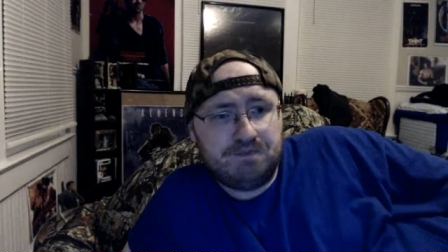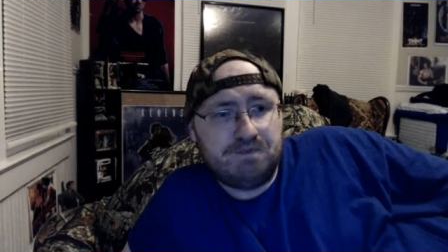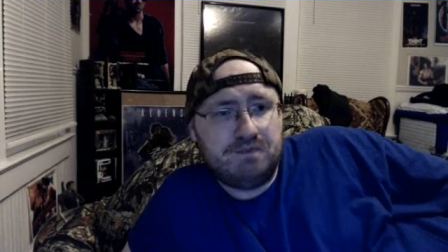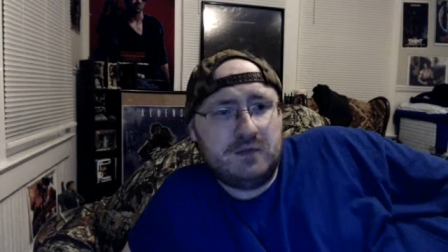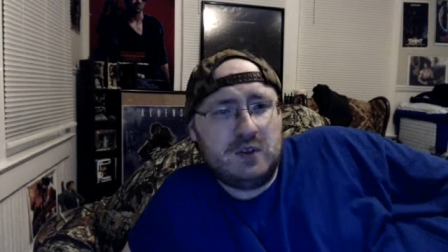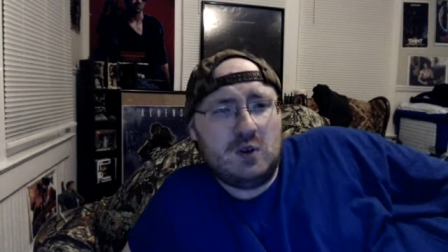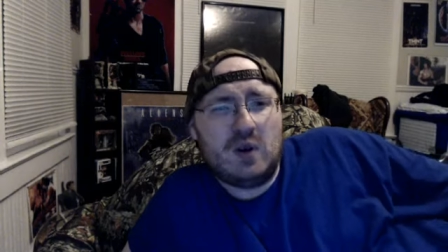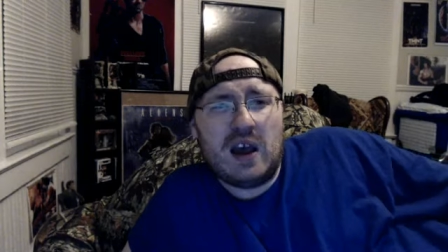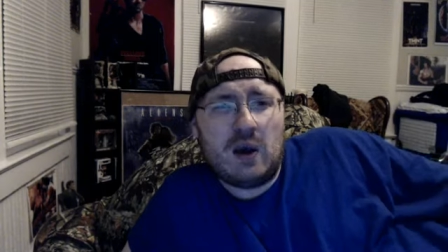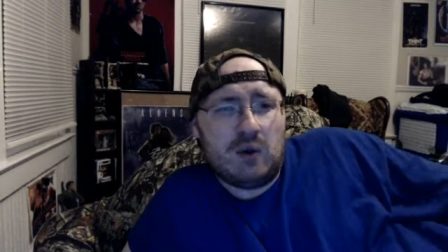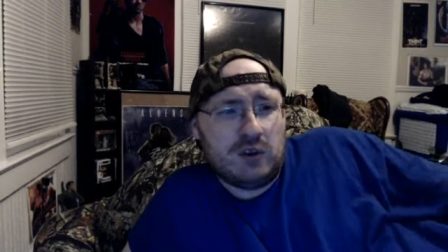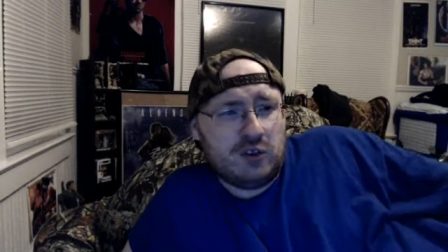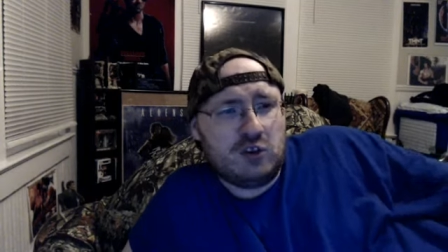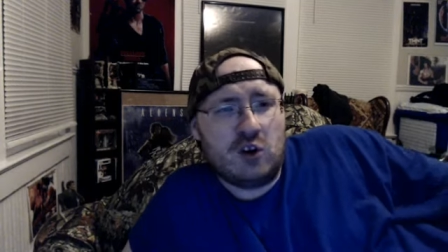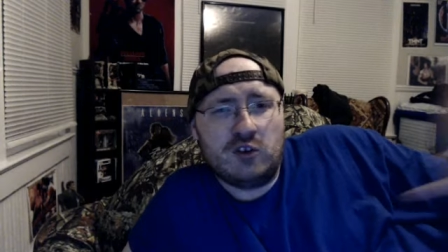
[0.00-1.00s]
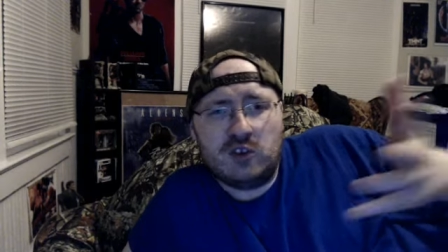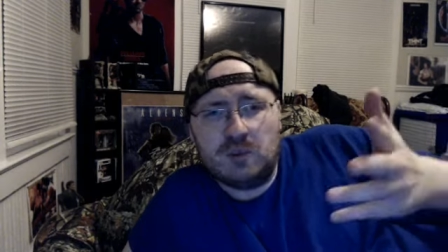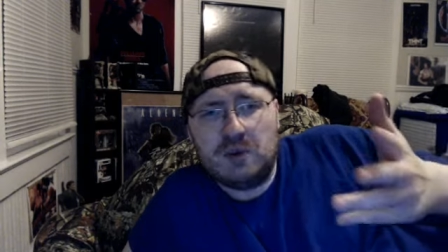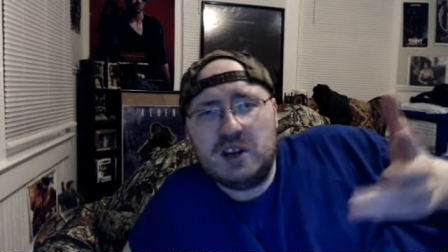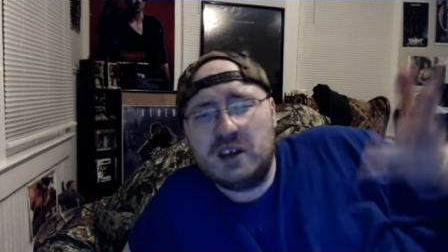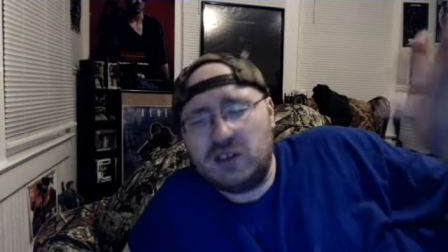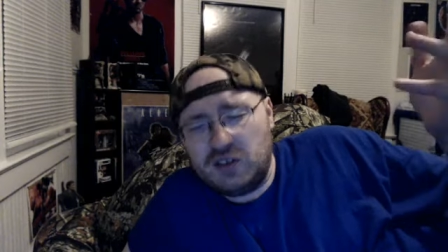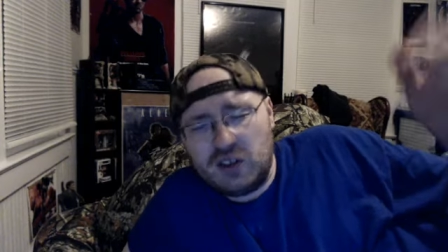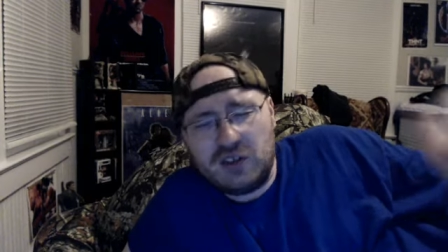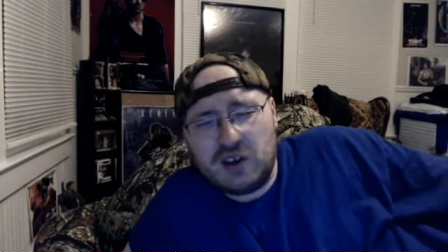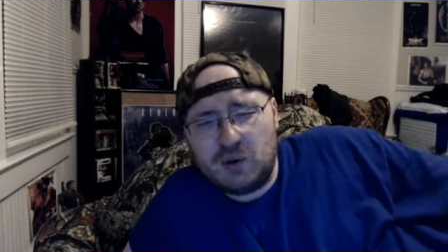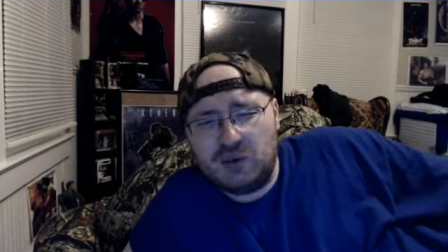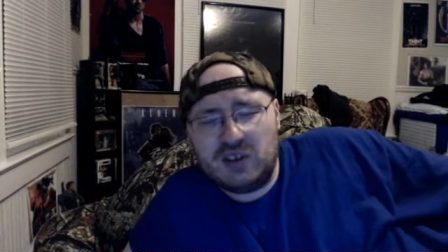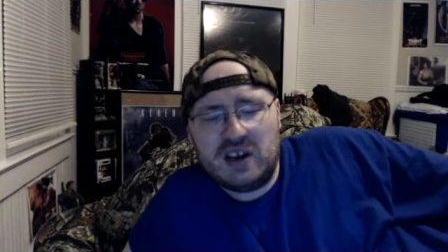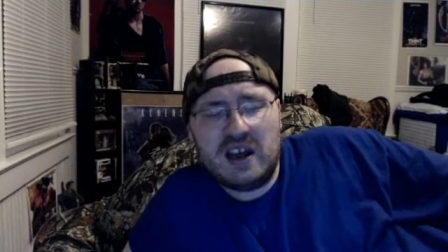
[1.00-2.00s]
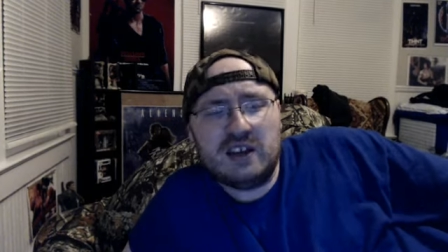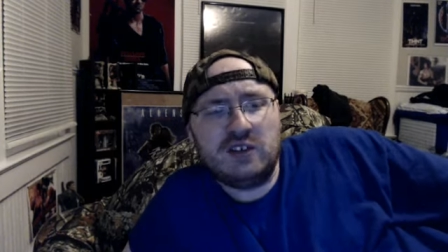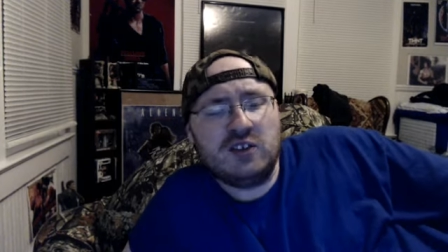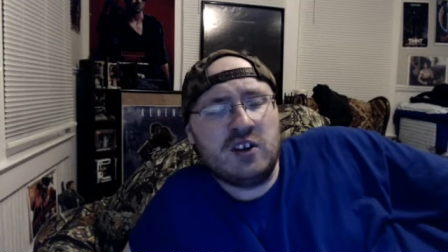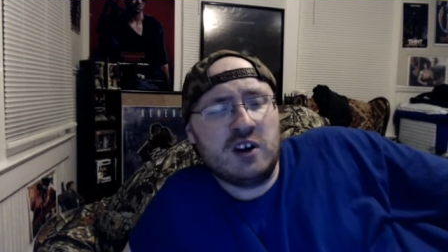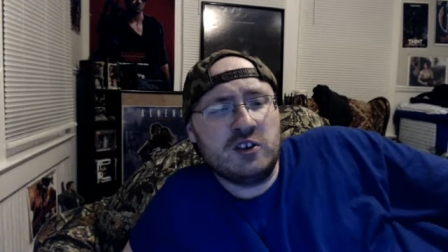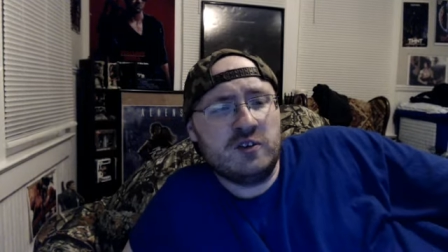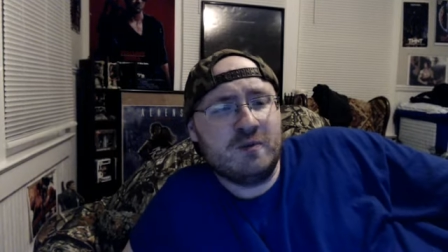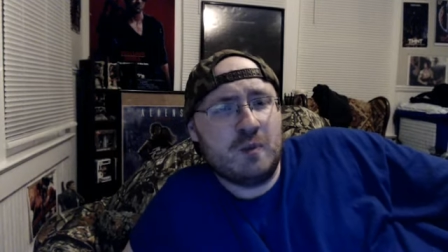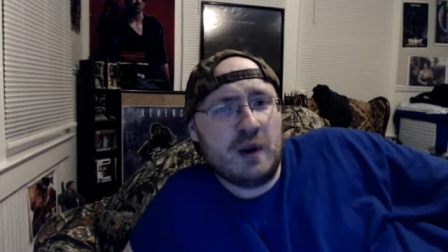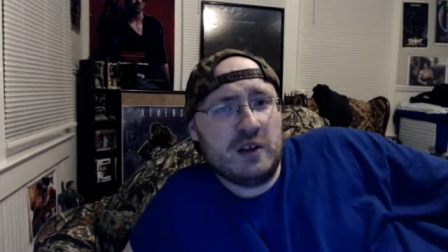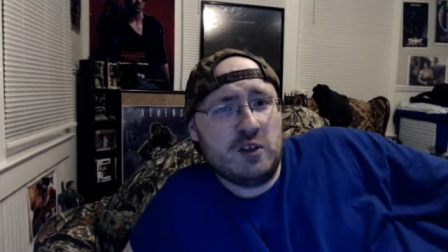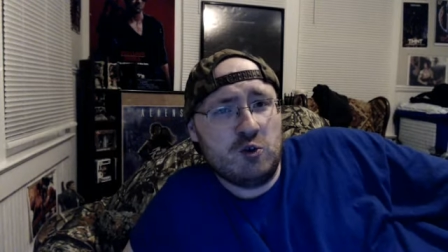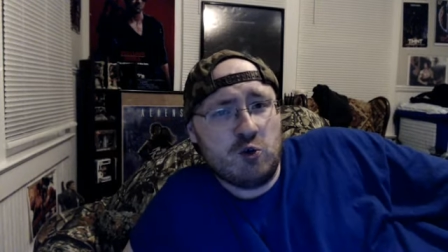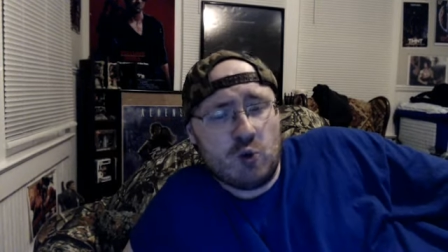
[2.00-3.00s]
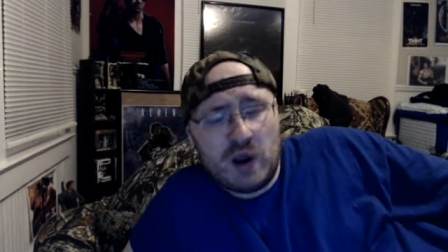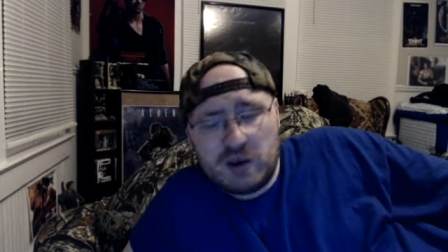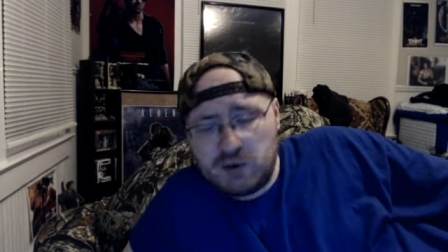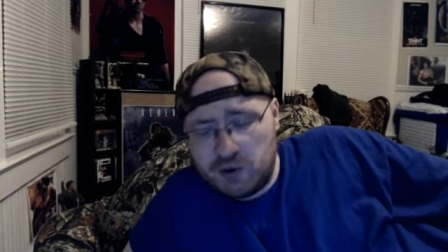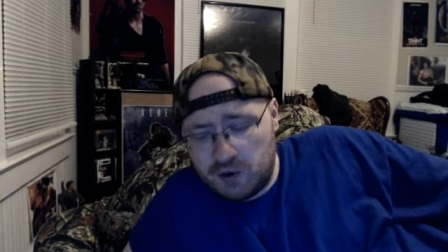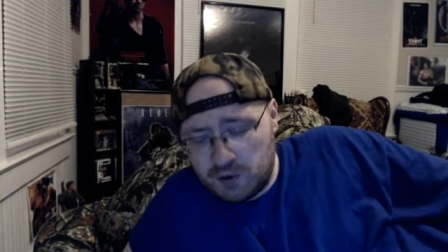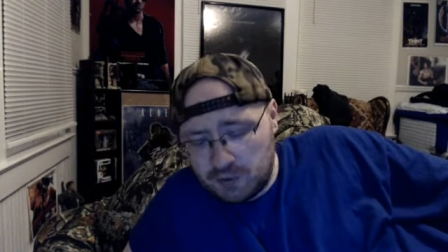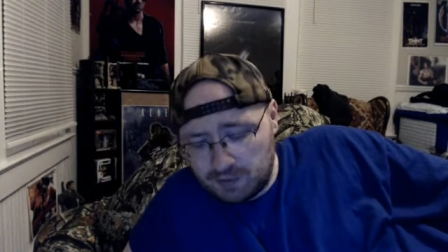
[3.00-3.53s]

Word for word: You know how it starts and begins. Thought that was a nice touch by the director.